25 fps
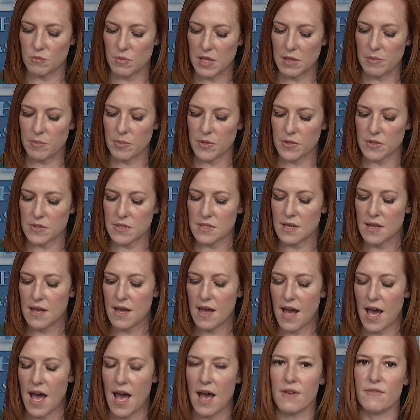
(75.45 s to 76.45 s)
peoples
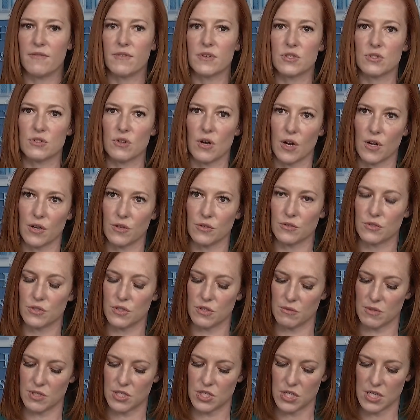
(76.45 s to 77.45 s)
have struggled
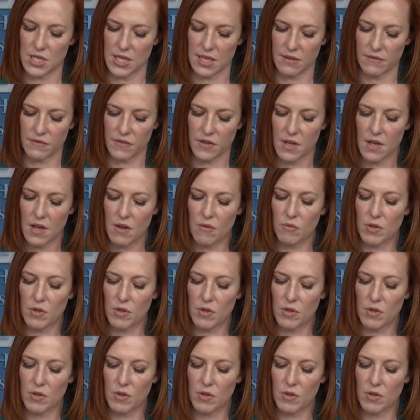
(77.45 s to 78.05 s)
to achieve.